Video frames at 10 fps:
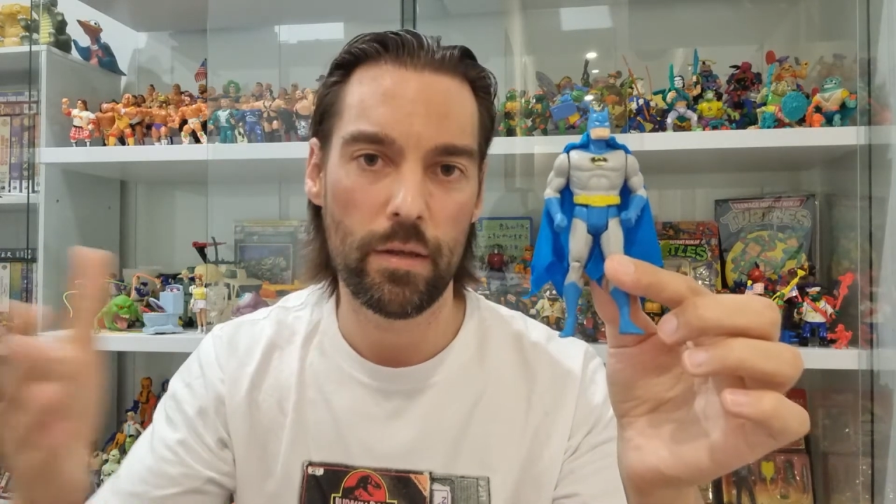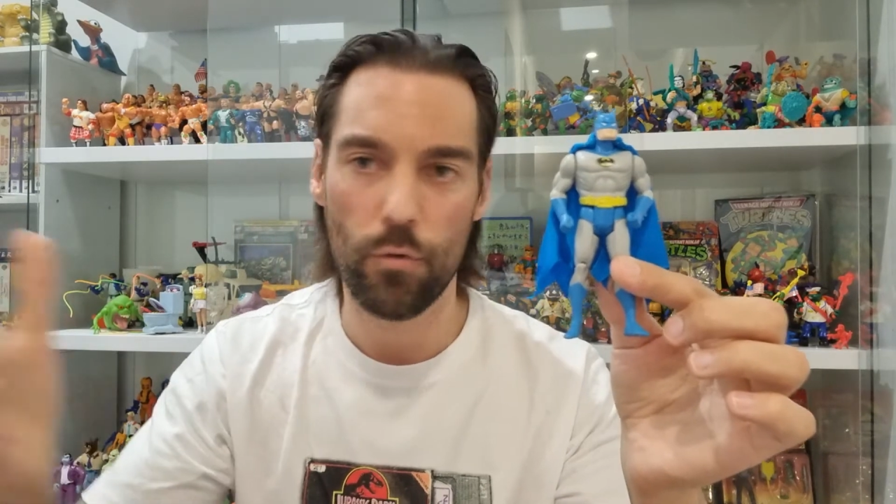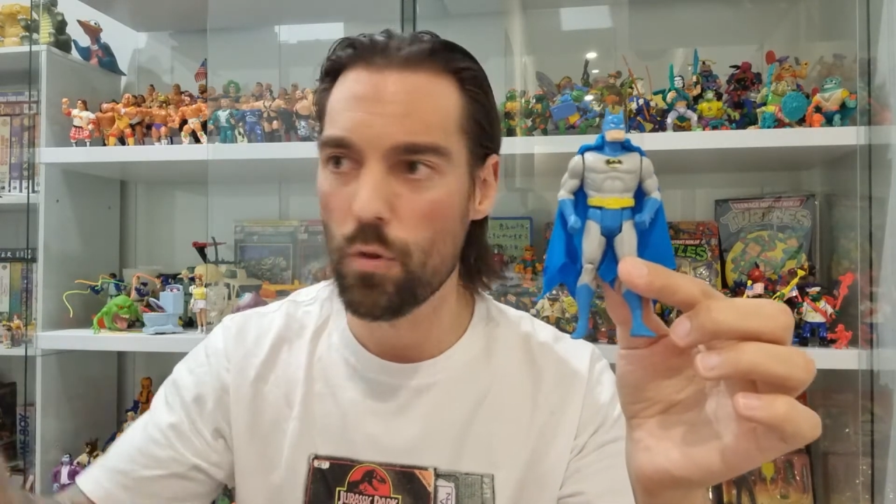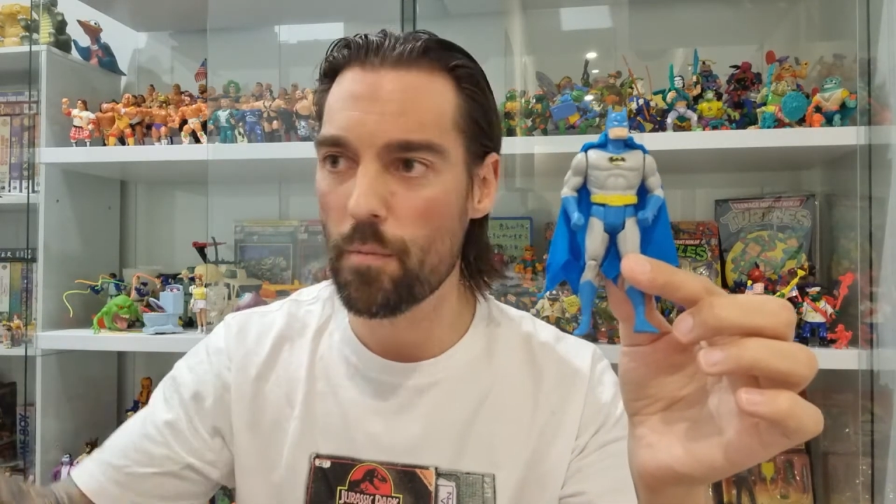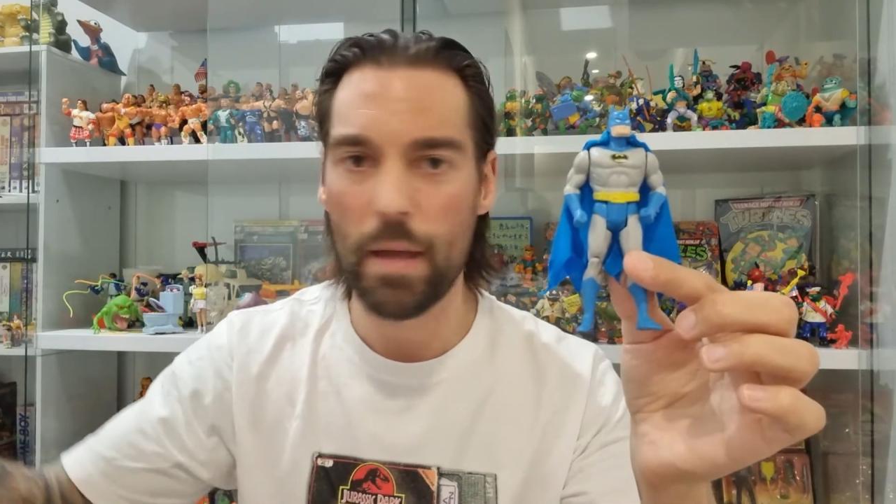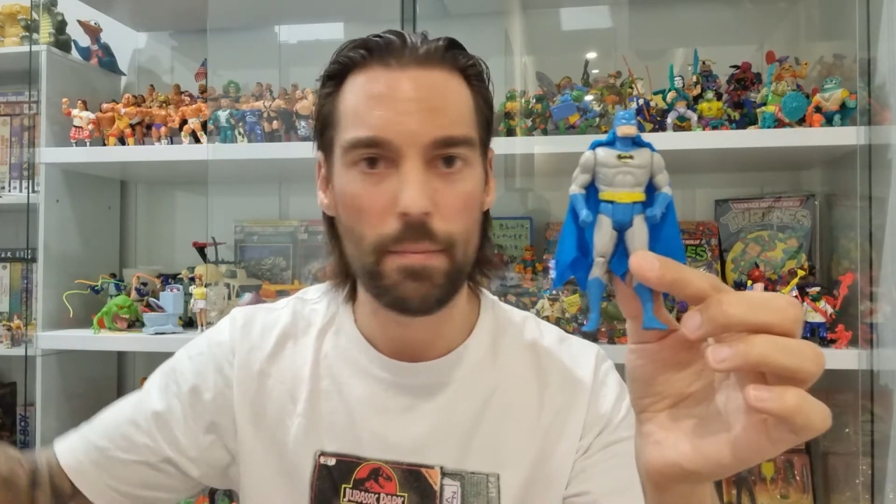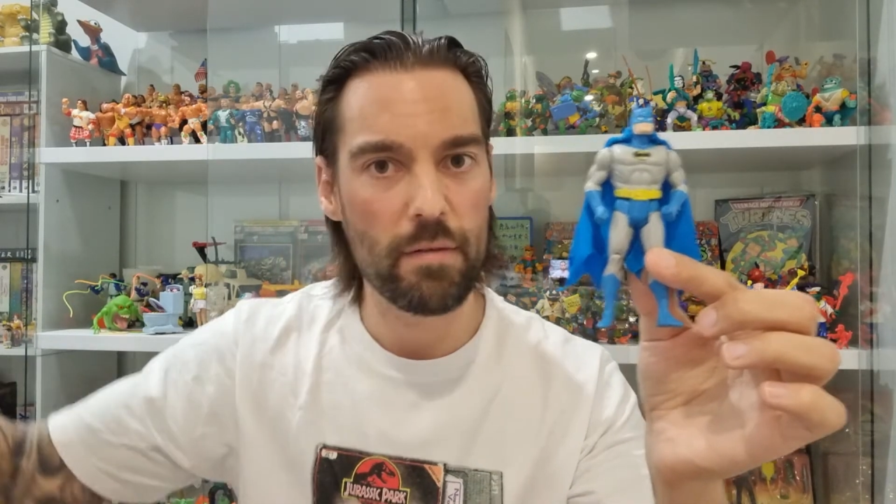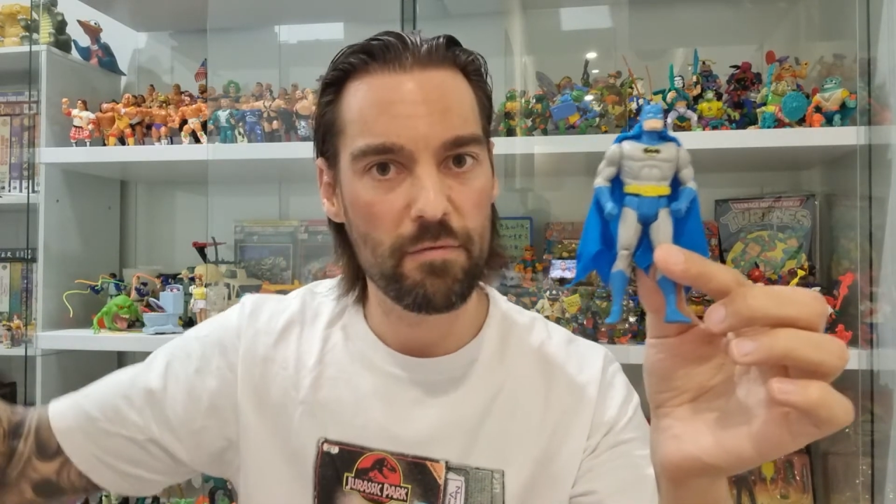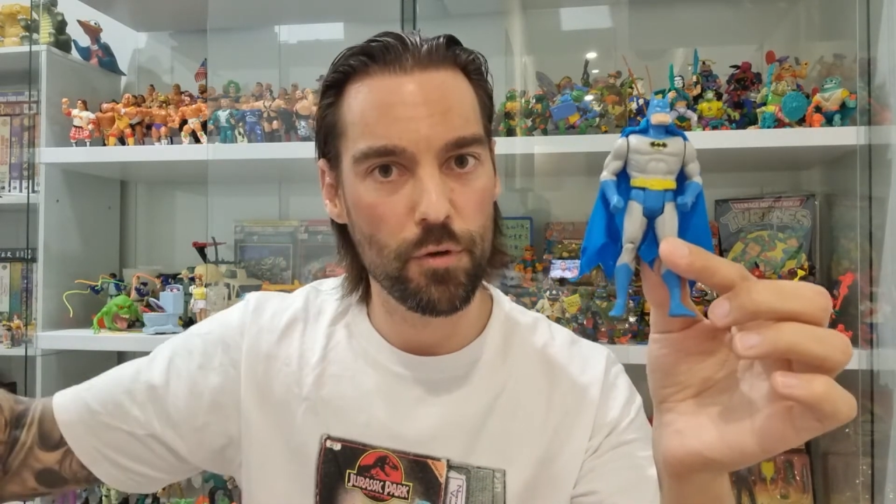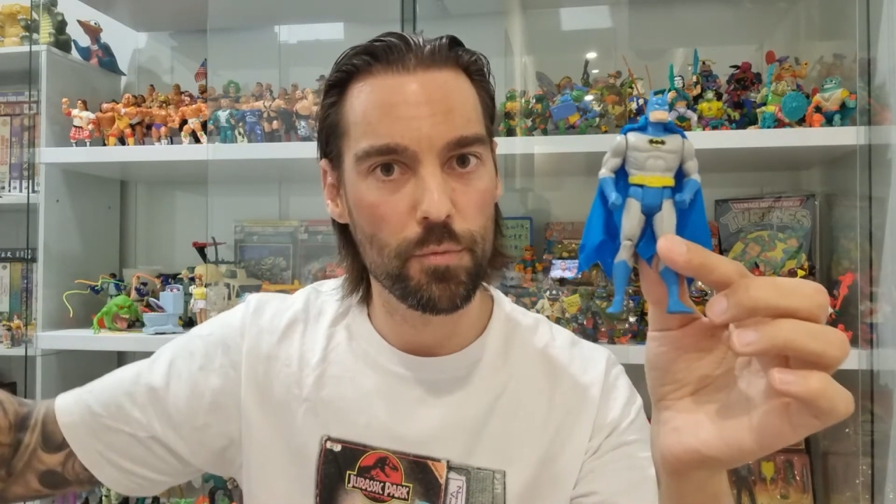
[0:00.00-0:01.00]
and all the
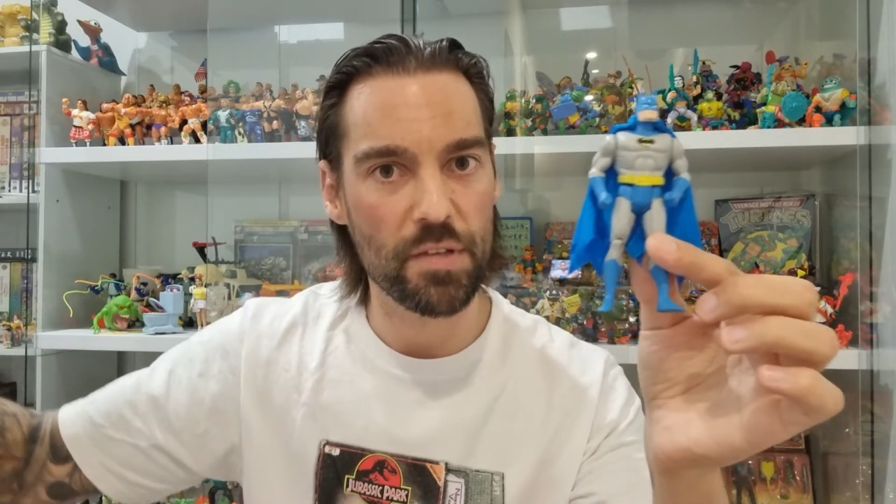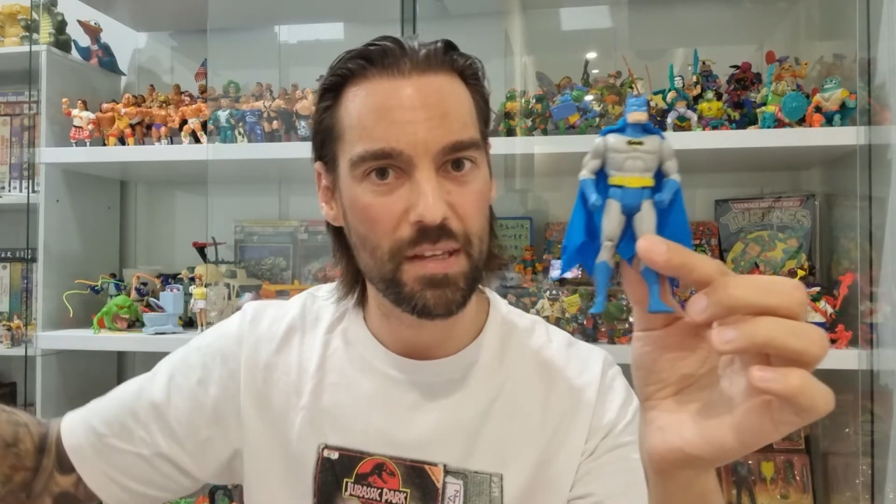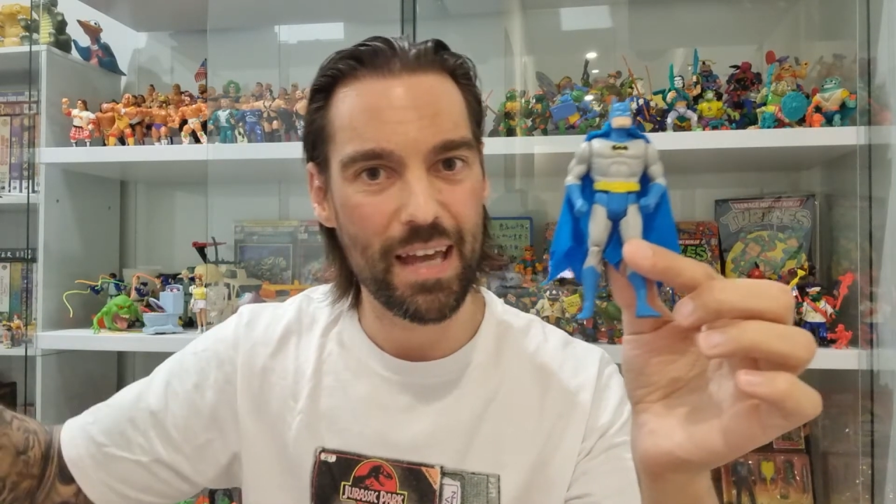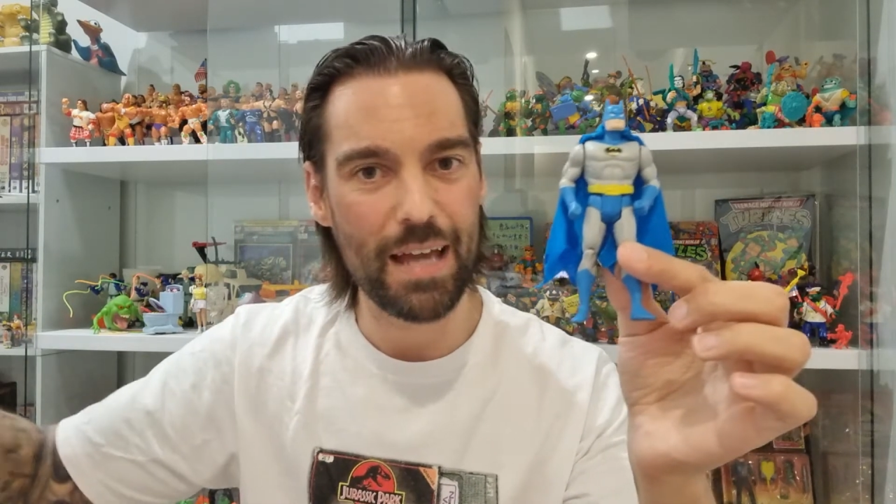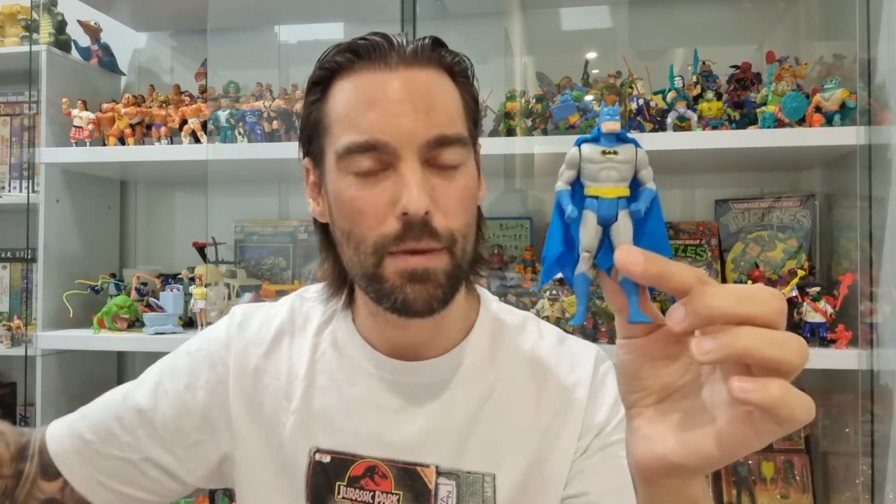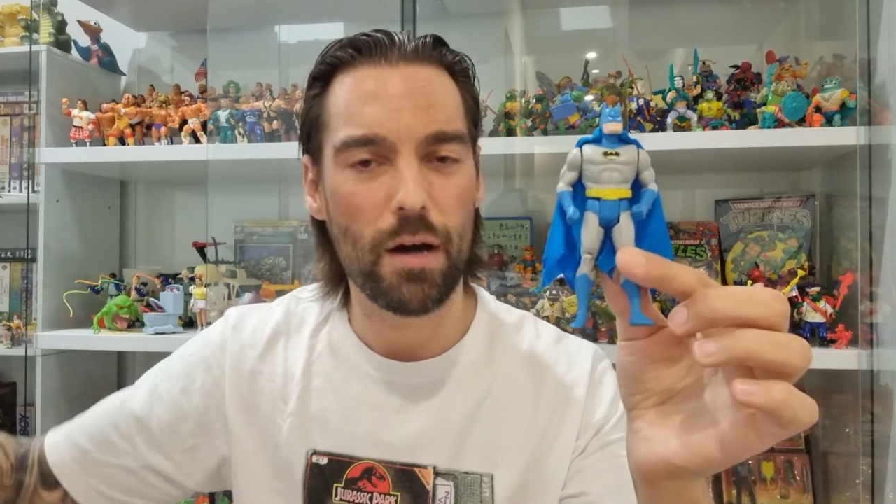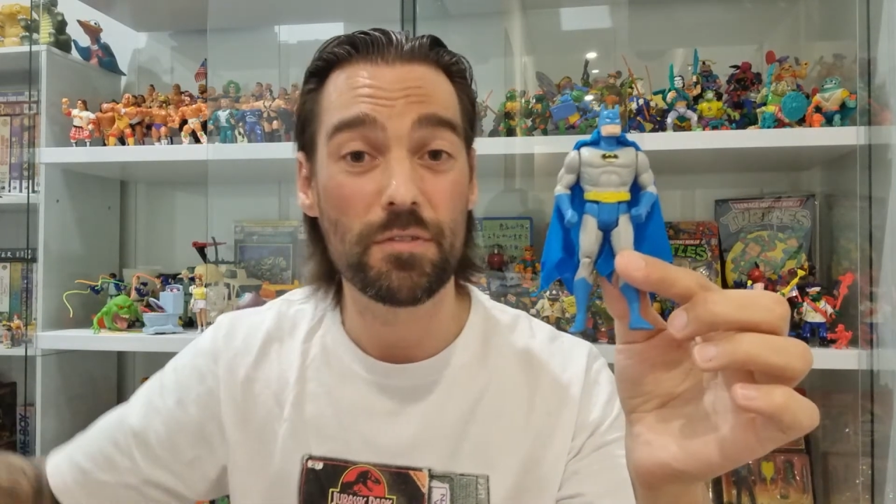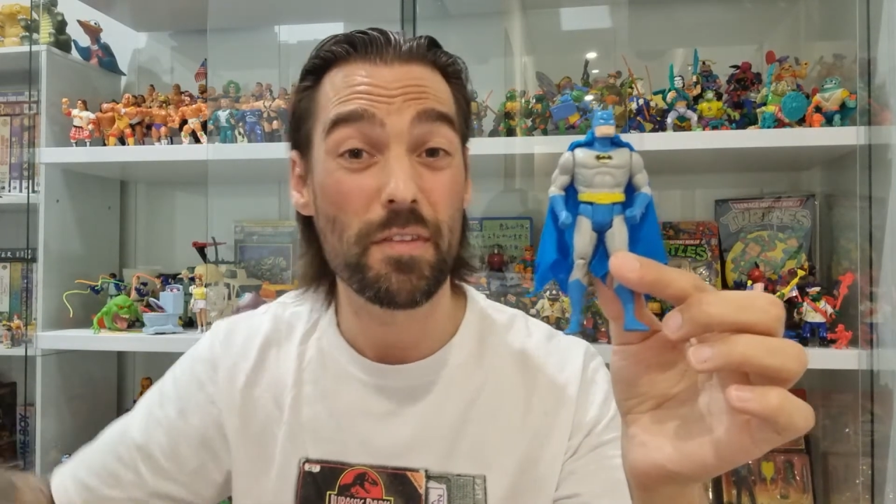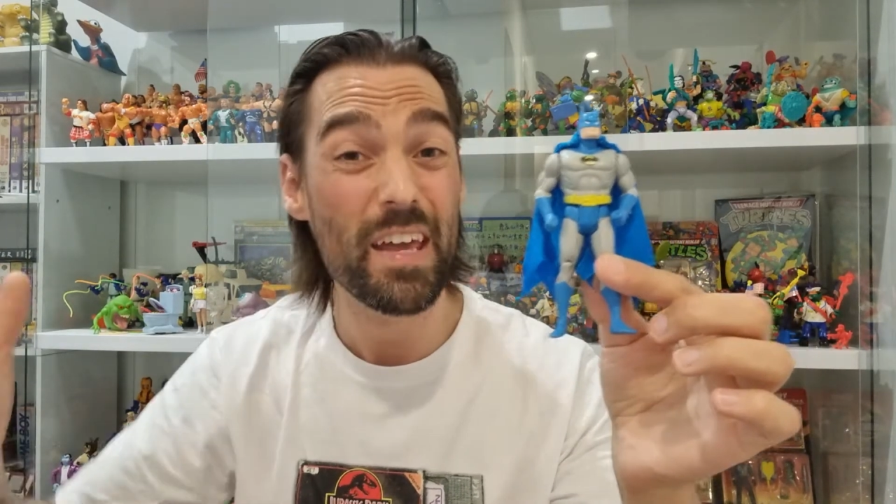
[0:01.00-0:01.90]
Batman films that came after.